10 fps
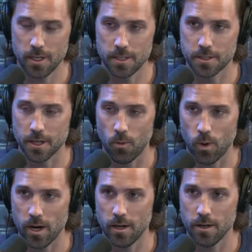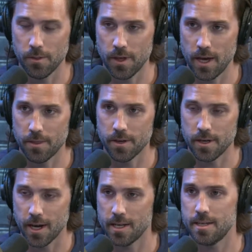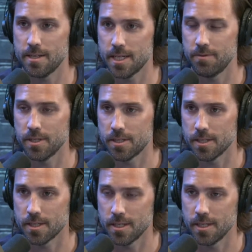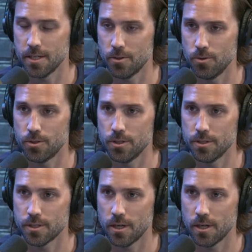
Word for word: is aware that the 1976 Indiana Hoosiers